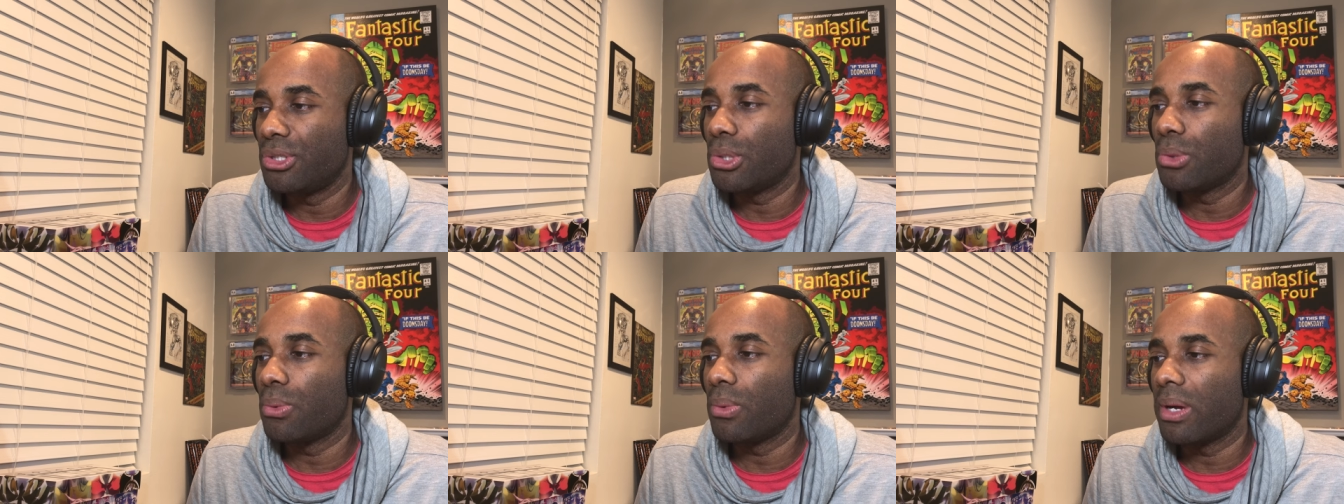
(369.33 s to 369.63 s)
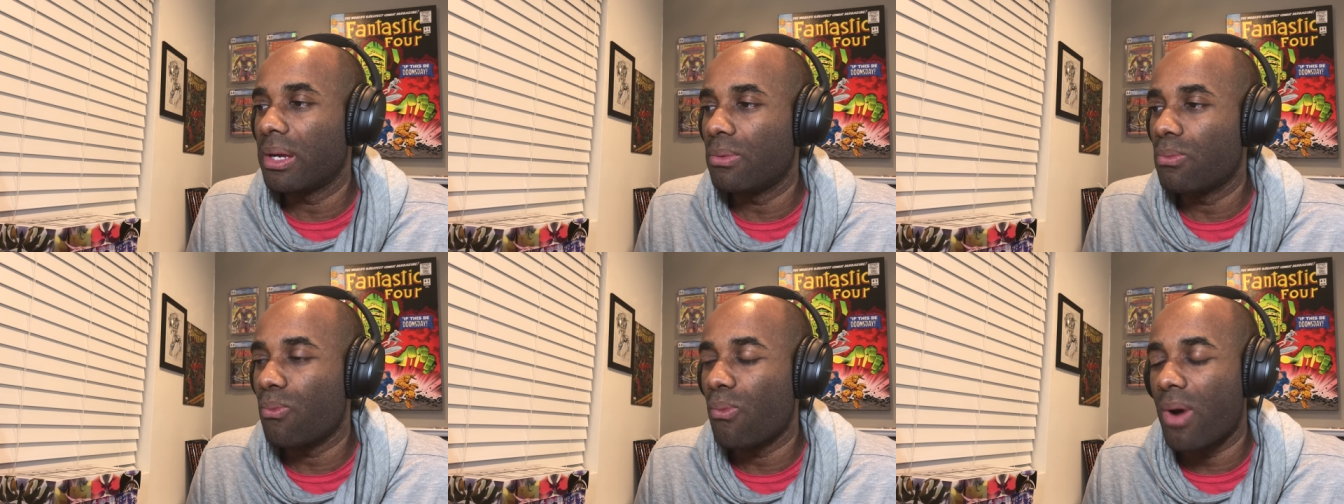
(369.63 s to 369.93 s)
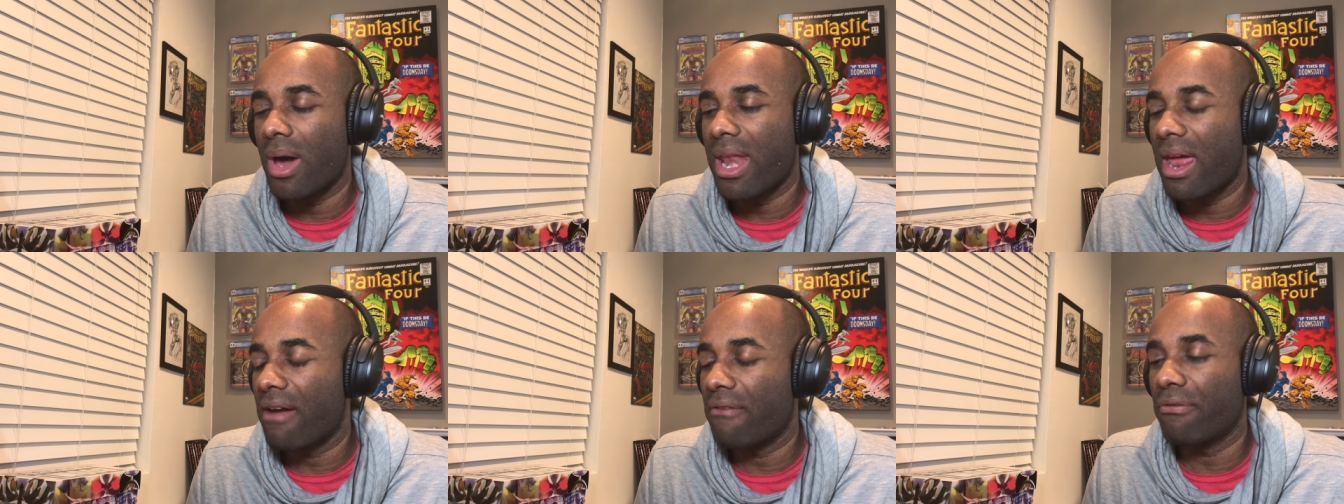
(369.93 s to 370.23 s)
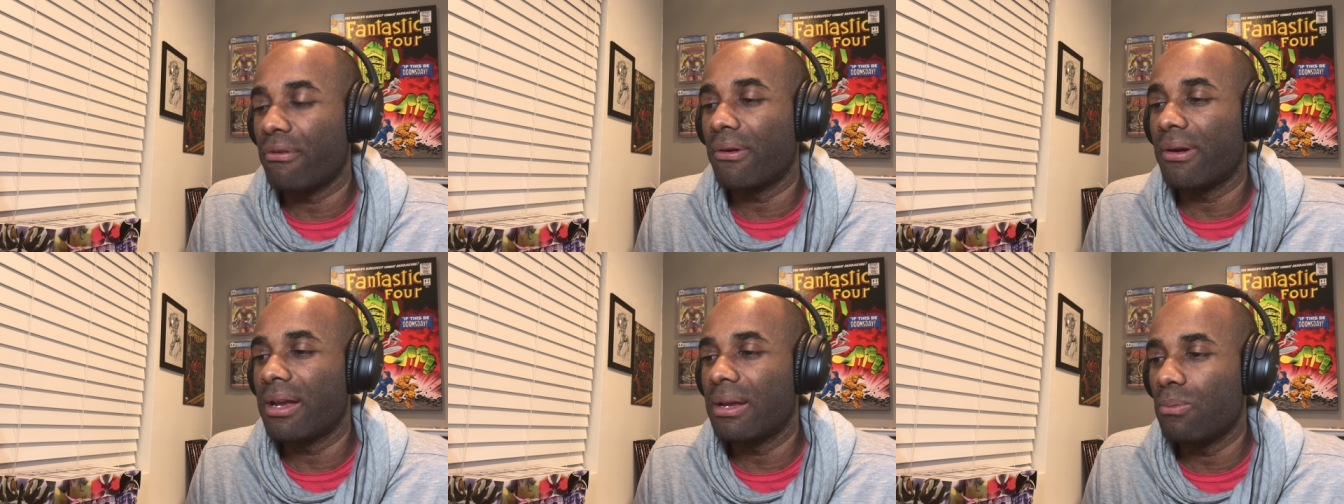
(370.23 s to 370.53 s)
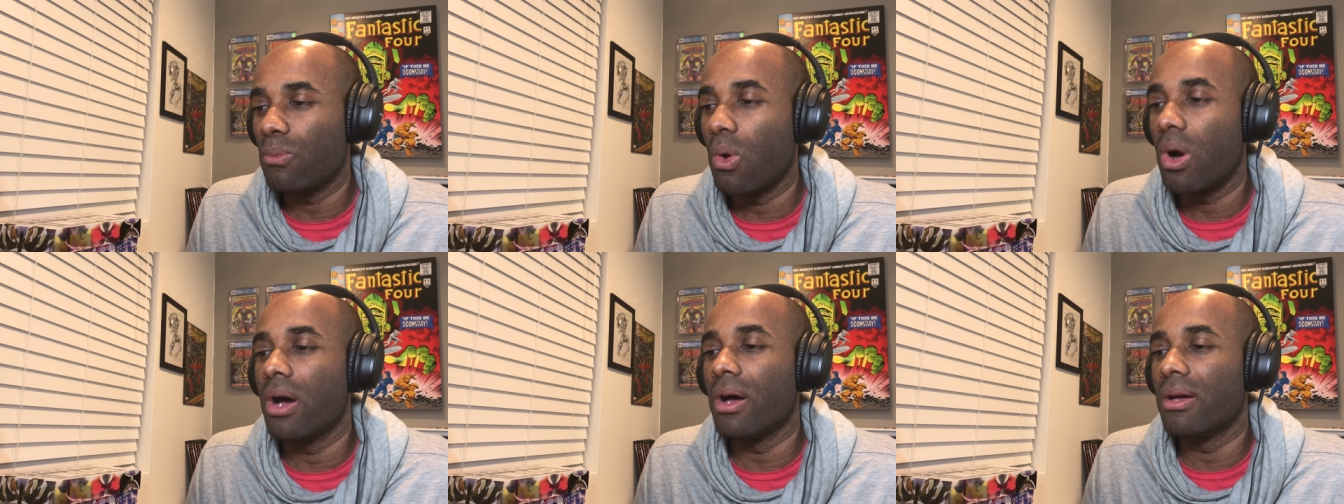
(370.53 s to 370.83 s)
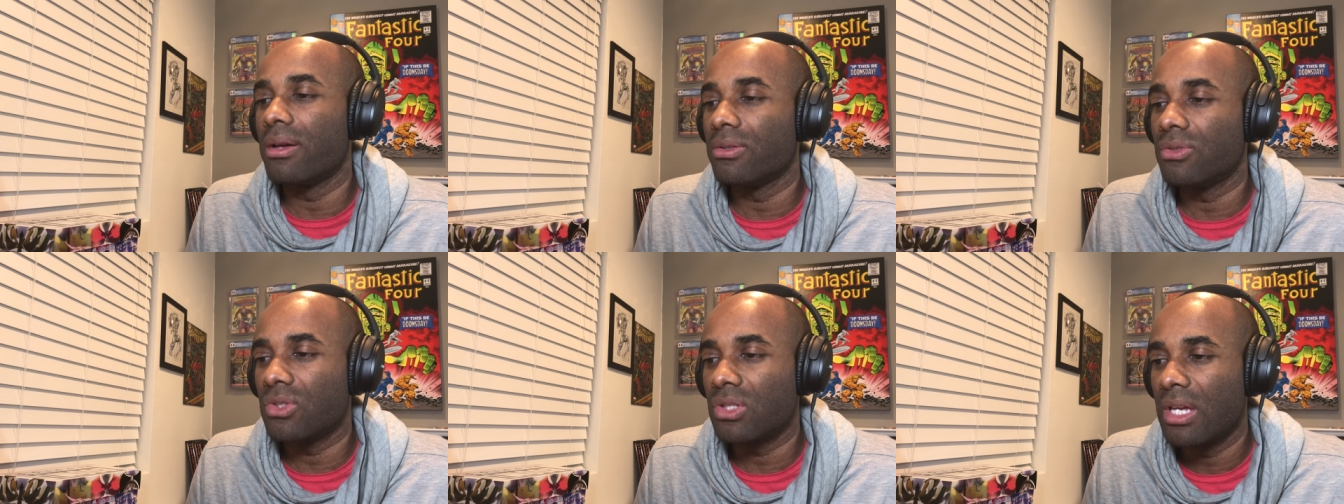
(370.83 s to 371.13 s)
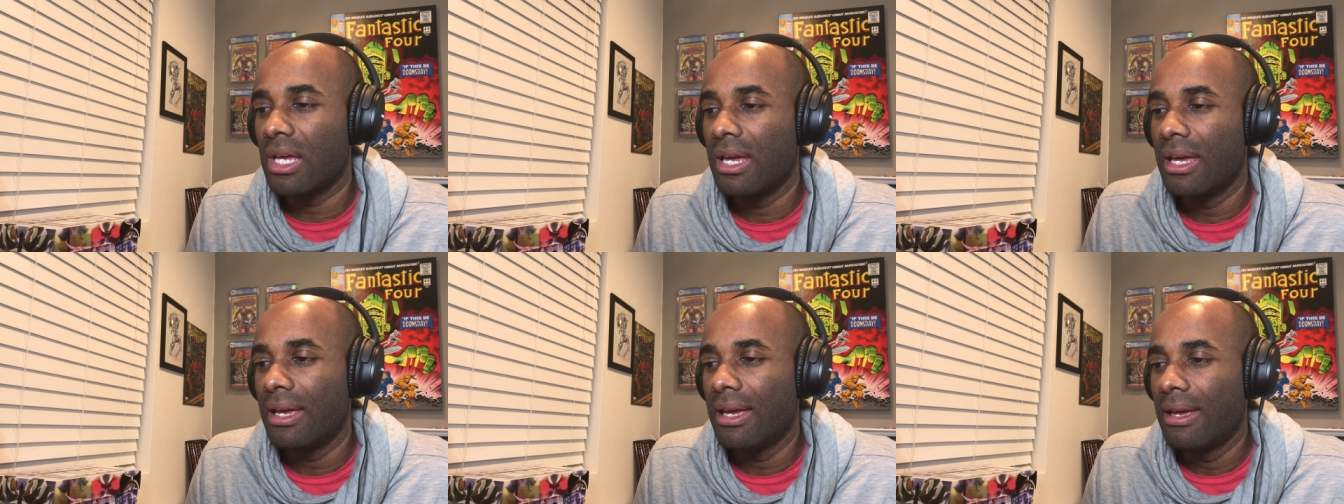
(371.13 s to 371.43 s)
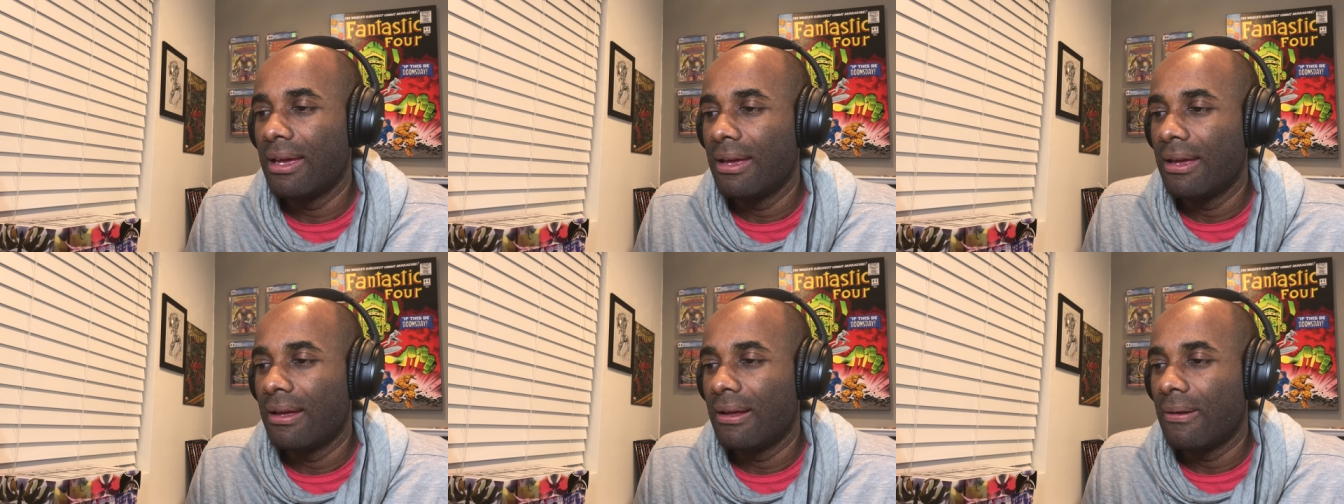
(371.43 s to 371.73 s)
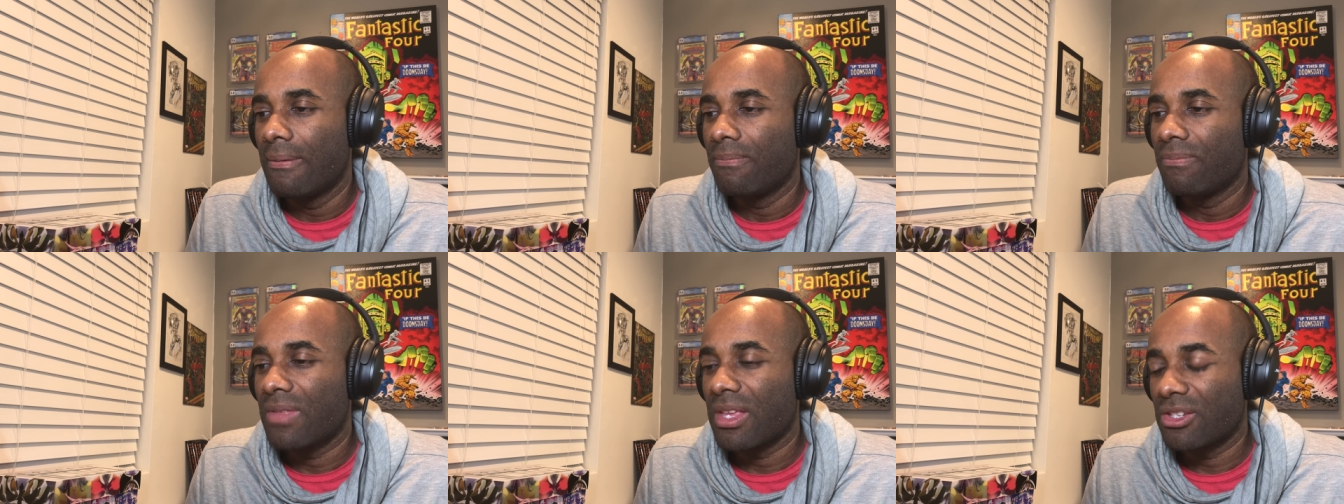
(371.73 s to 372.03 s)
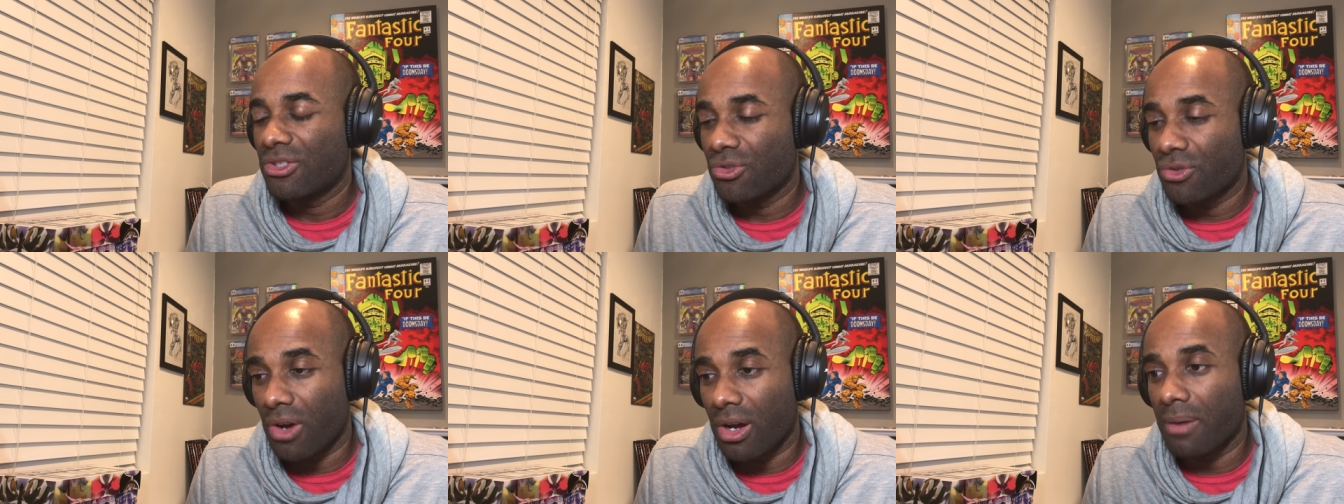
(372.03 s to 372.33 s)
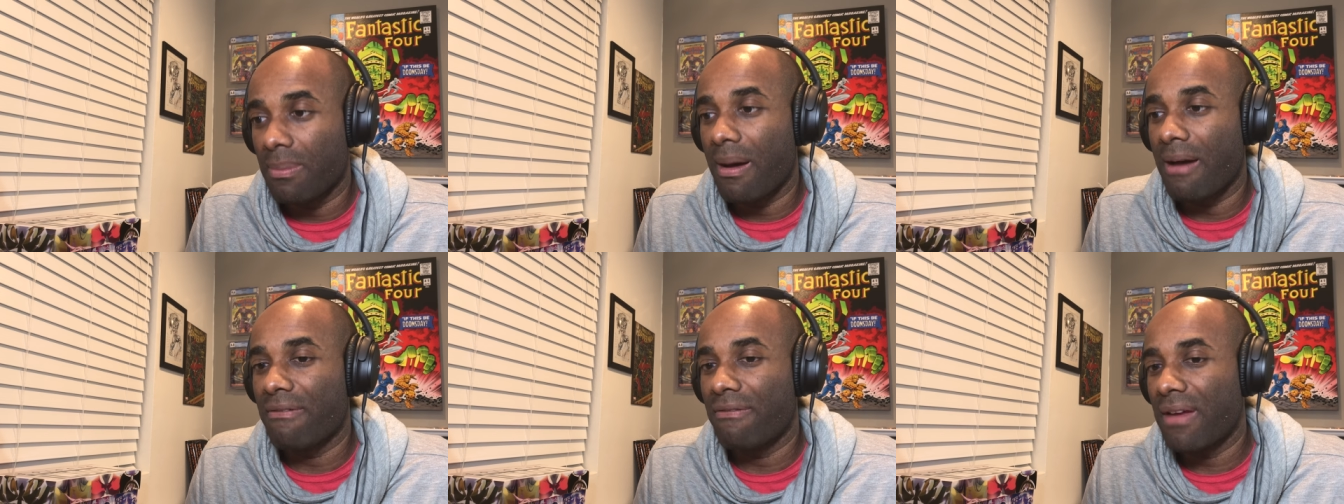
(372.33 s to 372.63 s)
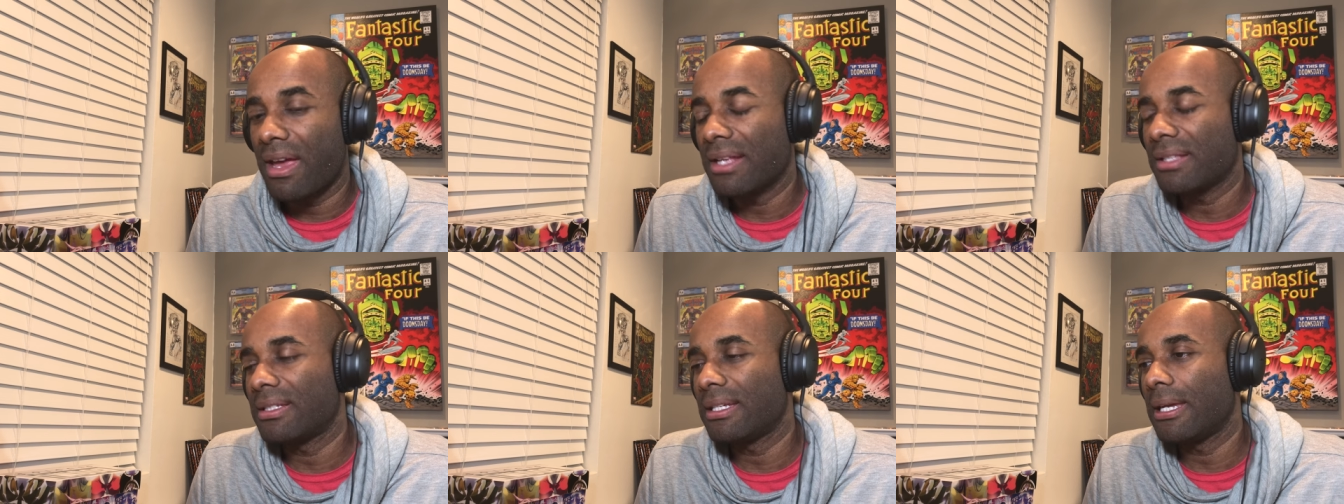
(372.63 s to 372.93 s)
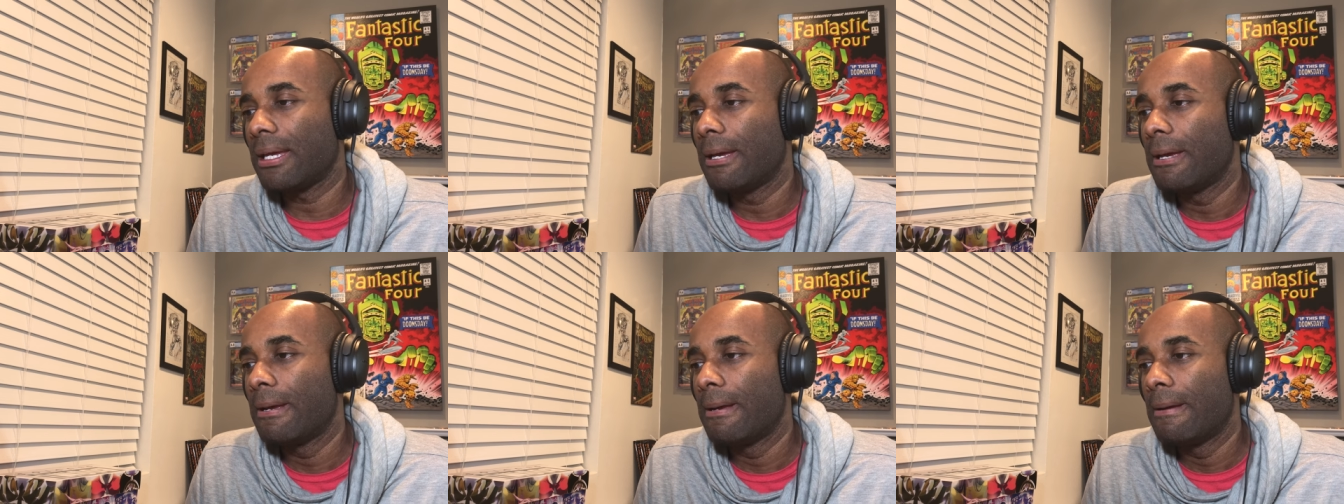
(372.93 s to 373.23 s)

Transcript: doing whatever it was that struck my fancy.